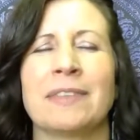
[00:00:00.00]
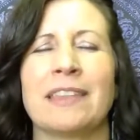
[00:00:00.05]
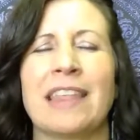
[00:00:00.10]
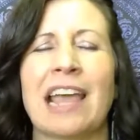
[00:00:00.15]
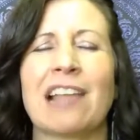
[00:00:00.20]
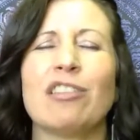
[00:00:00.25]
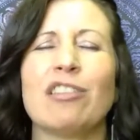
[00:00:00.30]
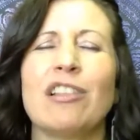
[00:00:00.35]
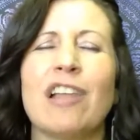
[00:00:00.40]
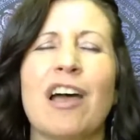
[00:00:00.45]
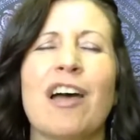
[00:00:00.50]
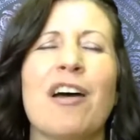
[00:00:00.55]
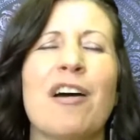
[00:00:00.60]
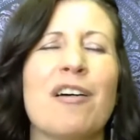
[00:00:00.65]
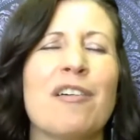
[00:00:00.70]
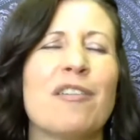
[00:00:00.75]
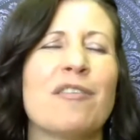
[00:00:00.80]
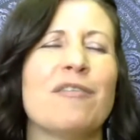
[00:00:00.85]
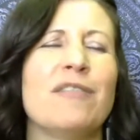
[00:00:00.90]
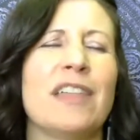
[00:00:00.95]
That
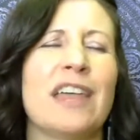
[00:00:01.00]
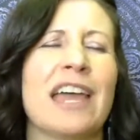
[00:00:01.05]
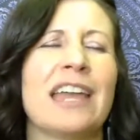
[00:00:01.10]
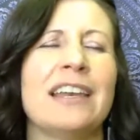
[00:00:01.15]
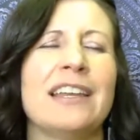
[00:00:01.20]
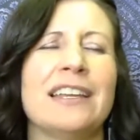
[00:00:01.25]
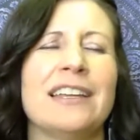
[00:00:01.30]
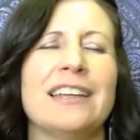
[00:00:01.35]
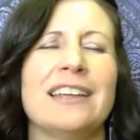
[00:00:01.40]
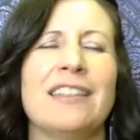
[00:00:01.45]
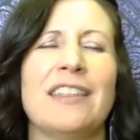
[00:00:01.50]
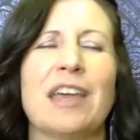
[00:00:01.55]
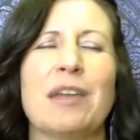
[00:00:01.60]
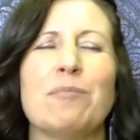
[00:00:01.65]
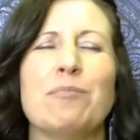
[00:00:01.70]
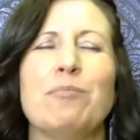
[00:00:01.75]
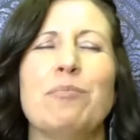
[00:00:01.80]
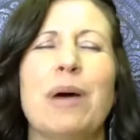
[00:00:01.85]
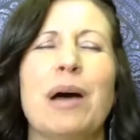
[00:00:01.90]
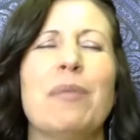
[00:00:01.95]
love
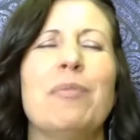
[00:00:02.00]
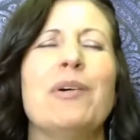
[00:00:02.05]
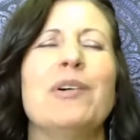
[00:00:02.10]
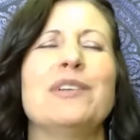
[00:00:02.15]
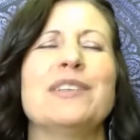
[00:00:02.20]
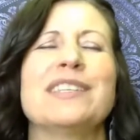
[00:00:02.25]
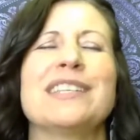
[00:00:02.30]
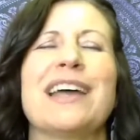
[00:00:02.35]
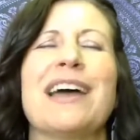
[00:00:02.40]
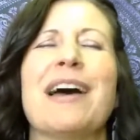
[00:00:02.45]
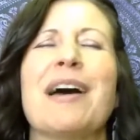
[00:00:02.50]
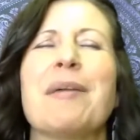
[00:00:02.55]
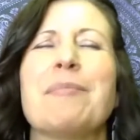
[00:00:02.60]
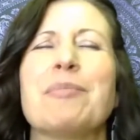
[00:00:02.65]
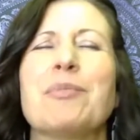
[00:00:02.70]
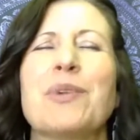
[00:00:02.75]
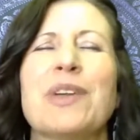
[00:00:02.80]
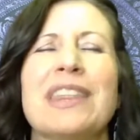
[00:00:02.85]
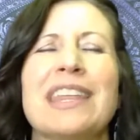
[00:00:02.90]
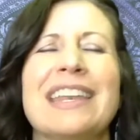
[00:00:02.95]
that bubbles
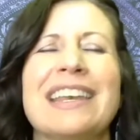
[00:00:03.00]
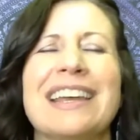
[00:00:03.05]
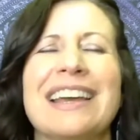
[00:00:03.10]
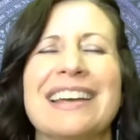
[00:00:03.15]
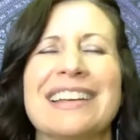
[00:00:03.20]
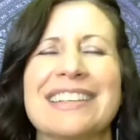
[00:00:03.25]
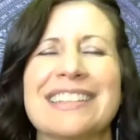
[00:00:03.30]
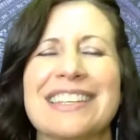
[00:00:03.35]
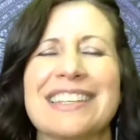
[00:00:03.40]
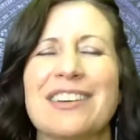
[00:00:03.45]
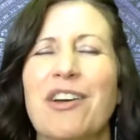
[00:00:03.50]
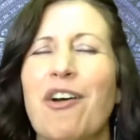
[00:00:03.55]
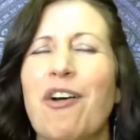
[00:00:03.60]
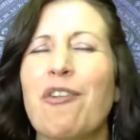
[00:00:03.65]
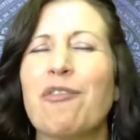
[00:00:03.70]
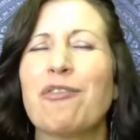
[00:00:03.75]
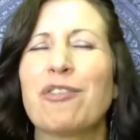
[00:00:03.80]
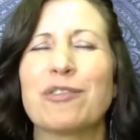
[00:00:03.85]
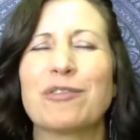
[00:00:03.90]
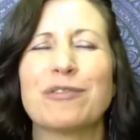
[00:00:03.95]
up within us and
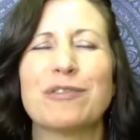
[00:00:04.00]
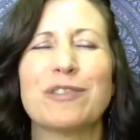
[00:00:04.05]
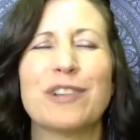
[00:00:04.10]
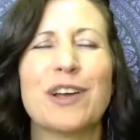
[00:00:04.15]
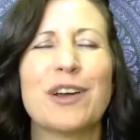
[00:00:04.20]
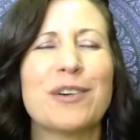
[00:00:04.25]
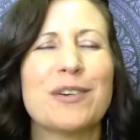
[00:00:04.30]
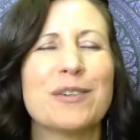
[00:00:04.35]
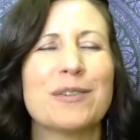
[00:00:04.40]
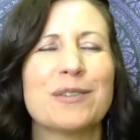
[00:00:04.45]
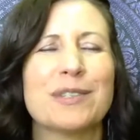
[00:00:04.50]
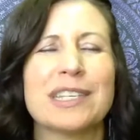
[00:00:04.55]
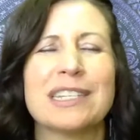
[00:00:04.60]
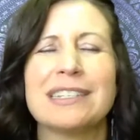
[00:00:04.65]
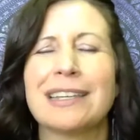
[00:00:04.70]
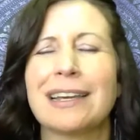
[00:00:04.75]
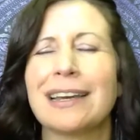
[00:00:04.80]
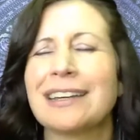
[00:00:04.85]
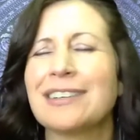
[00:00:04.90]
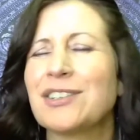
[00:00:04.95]
overflows
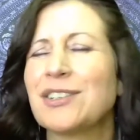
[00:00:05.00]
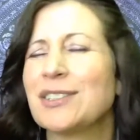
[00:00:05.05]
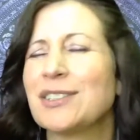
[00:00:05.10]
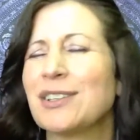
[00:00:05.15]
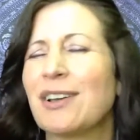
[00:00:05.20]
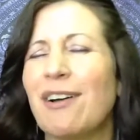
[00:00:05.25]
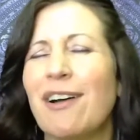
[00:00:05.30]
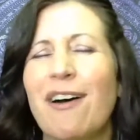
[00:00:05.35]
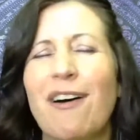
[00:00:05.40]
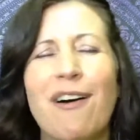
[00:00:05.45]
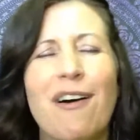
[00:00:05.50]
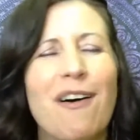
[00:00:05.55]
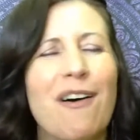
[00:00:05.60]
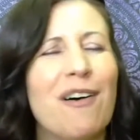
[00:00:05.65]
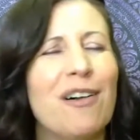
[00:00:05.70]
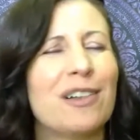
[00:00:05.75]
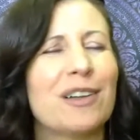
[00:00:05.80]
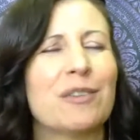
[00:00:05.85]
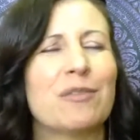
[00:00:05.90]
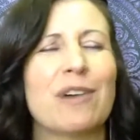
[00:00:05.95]
and touches
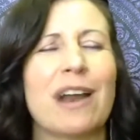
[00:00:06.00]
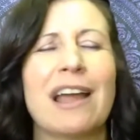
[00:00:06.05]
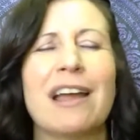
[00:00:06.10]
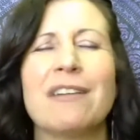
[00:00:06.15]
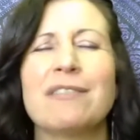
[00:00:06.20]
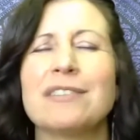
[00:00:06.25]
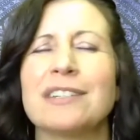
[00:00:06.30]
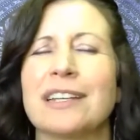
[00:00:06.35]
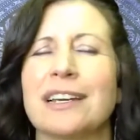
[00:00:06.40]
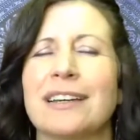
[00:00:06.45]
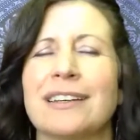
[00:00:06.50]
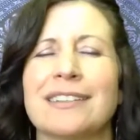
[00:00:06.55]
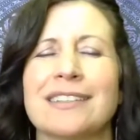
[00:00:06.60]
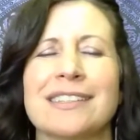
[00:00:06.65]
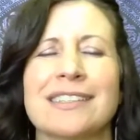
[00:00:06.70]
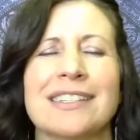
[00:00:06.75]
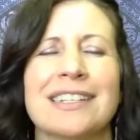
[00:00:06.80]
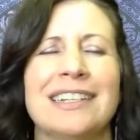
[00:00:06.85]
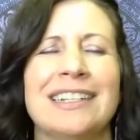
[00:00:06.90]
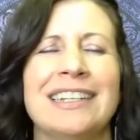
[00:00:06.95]
all around
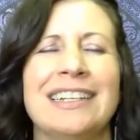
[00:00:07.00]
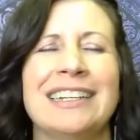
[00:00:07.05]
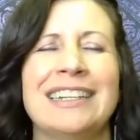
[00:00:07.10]
us.